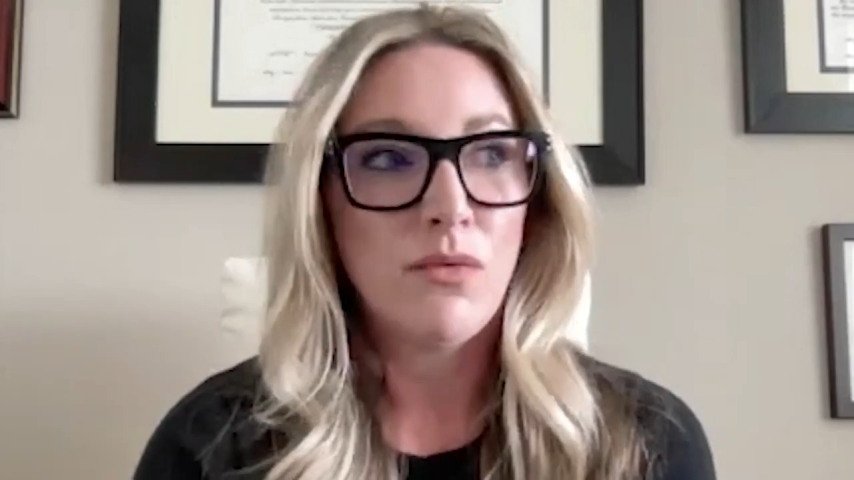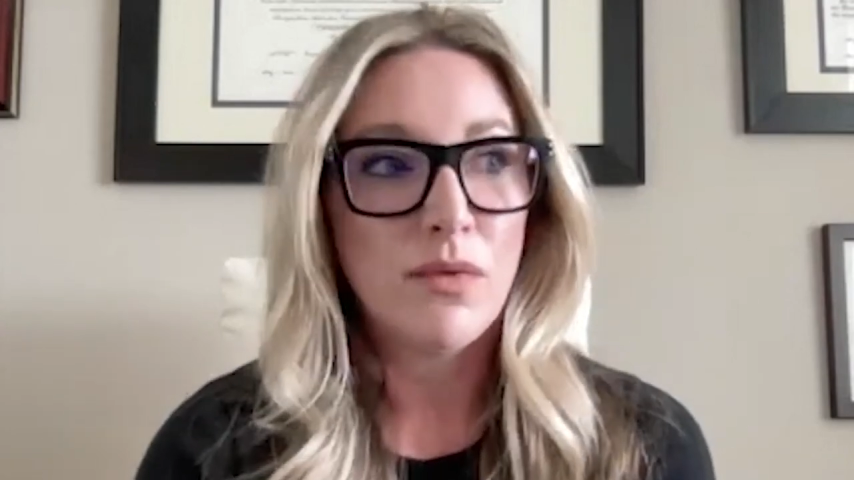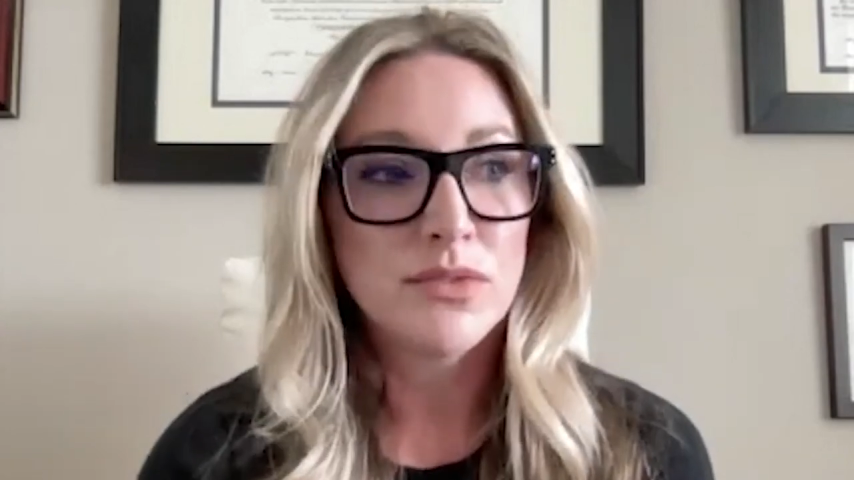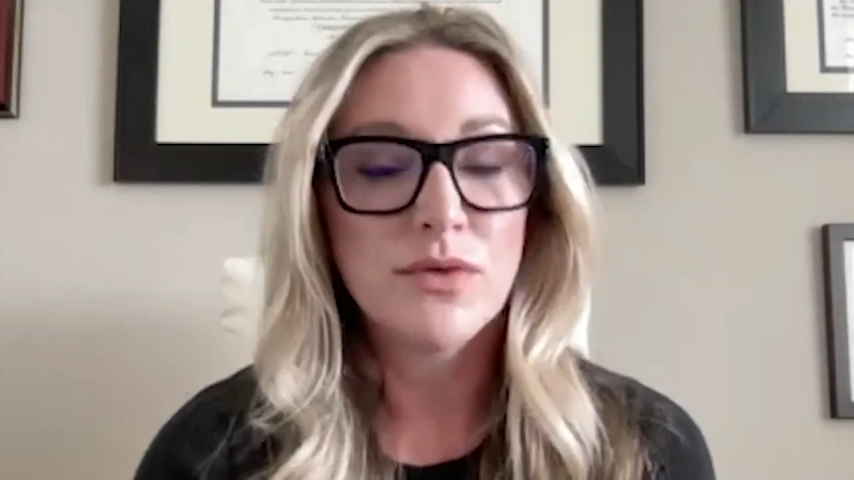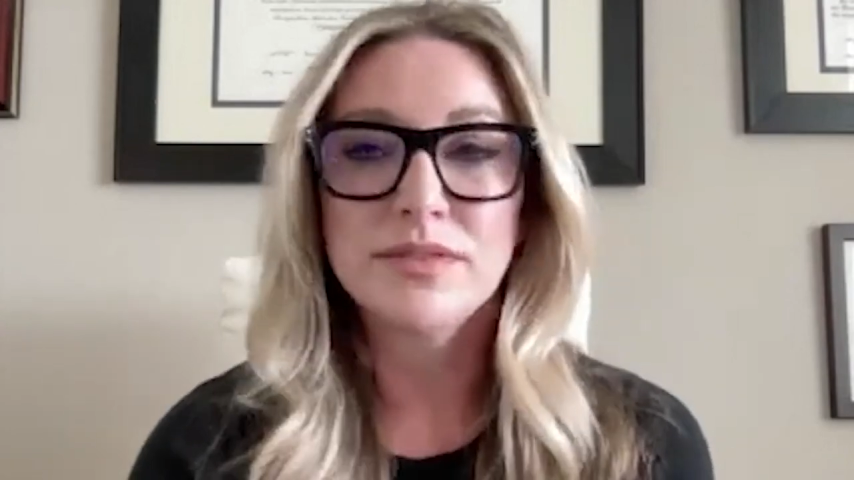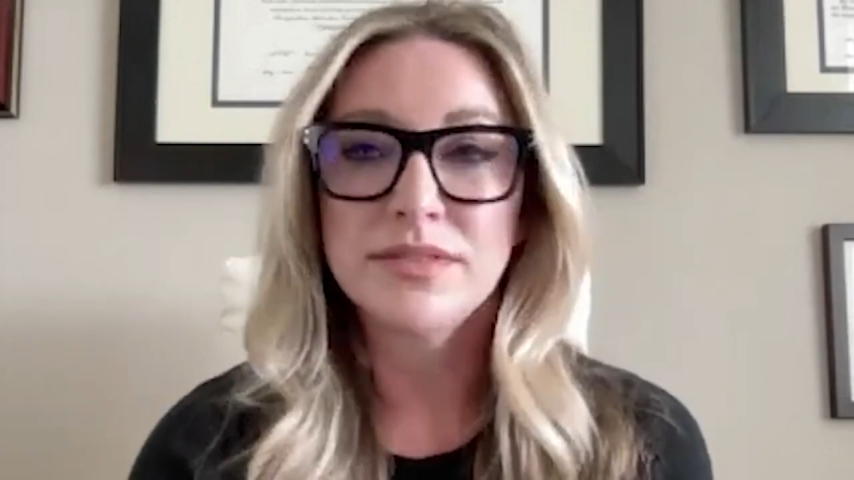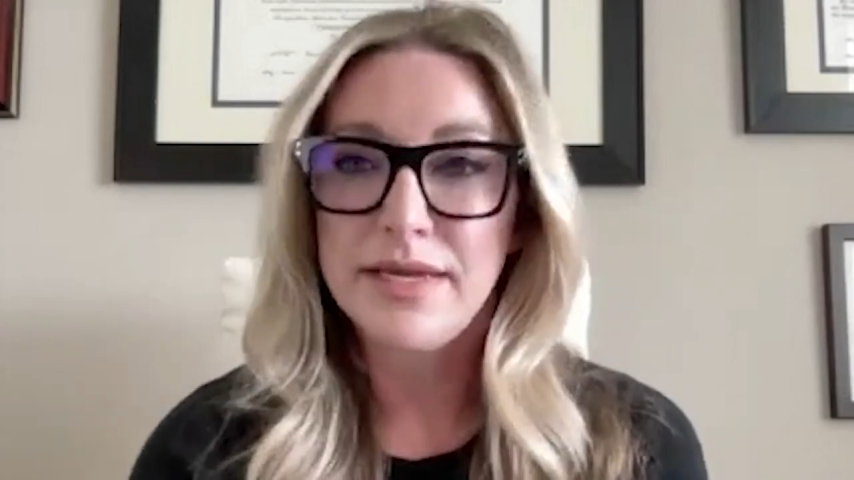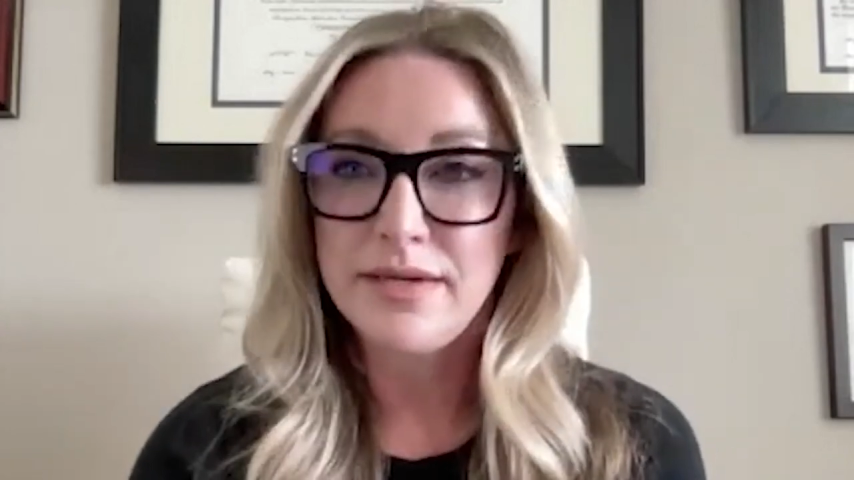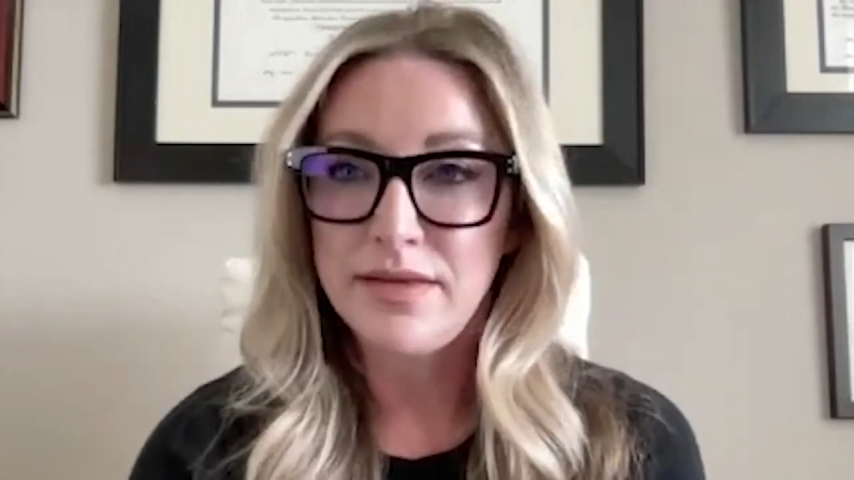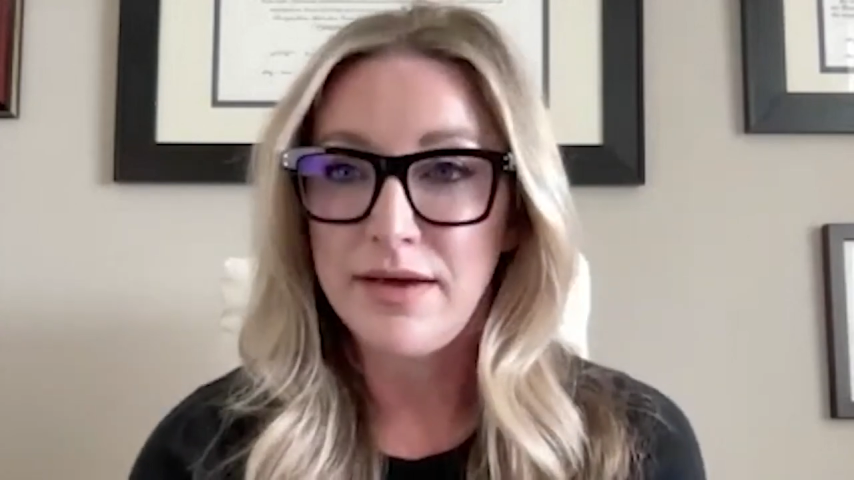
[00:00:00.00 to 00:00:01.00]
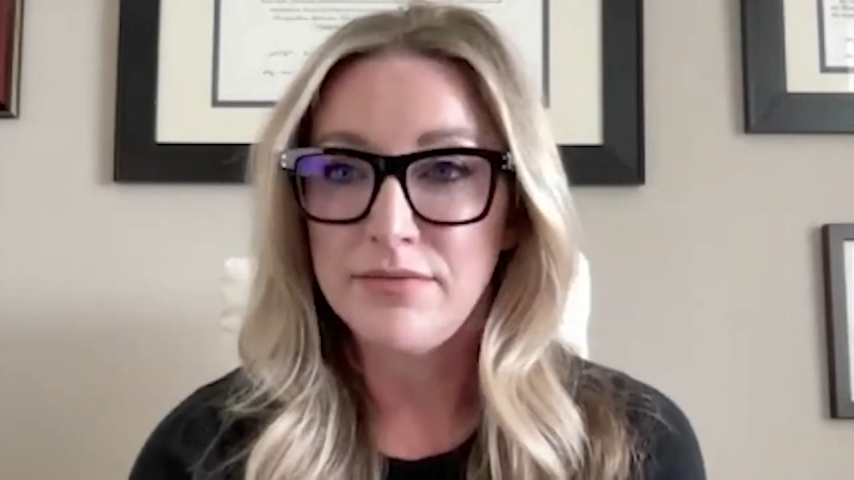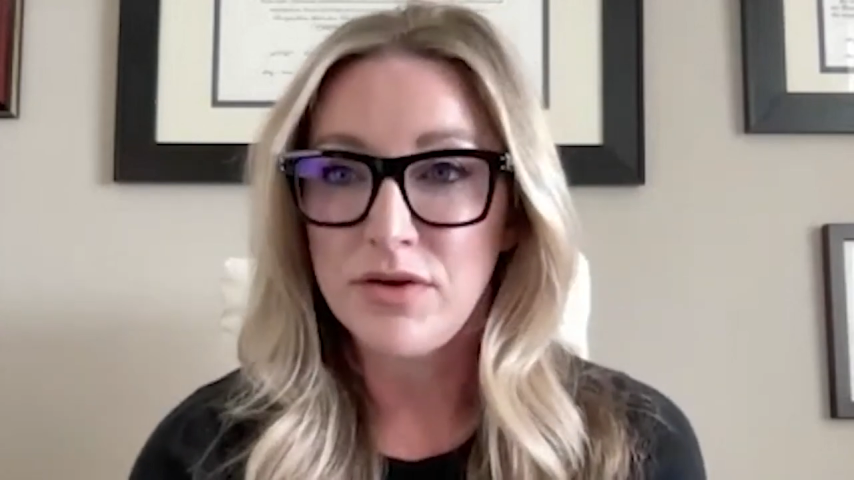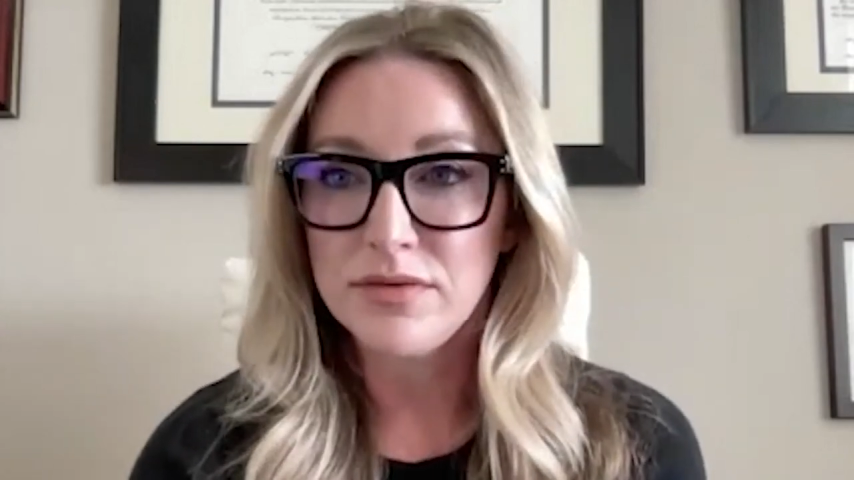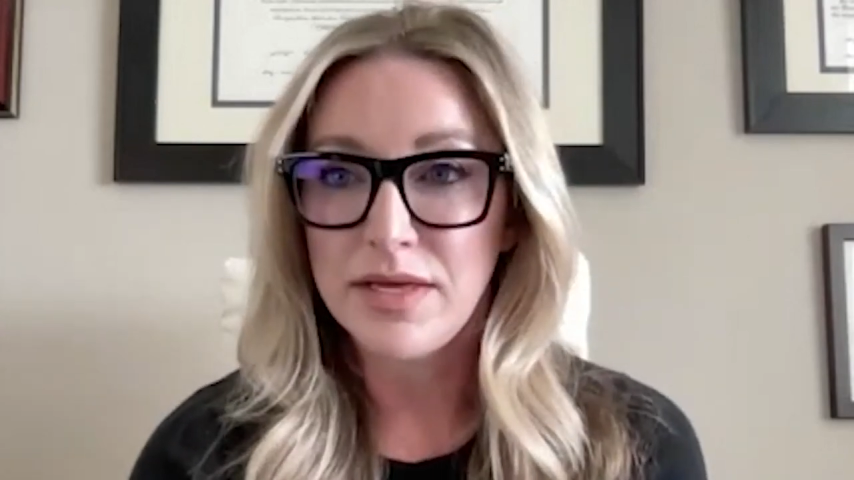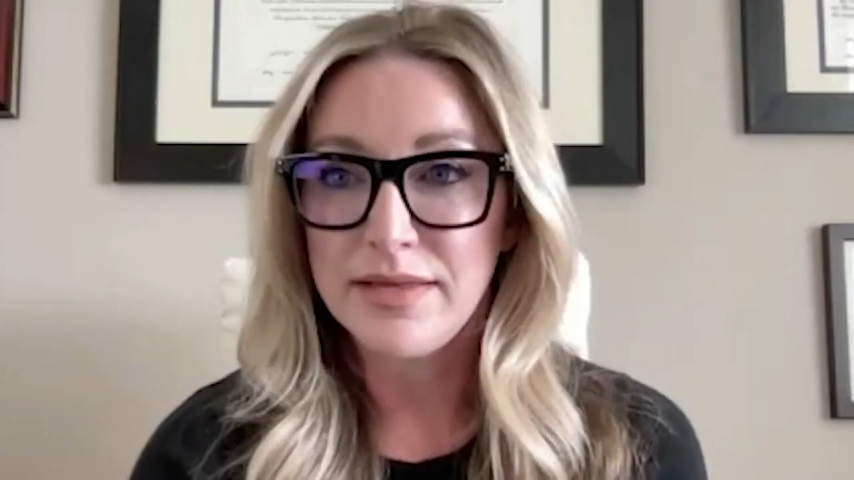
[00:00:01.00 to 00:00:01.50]
I'm so excited they have
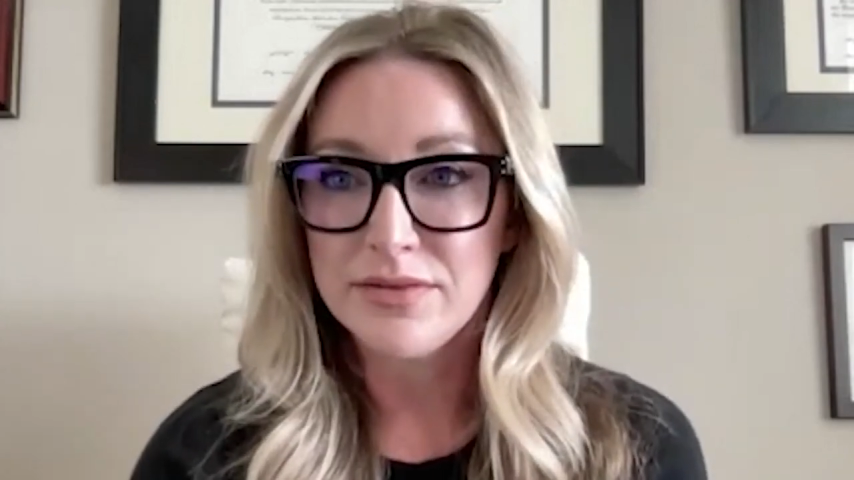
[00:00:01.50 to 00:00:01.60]
online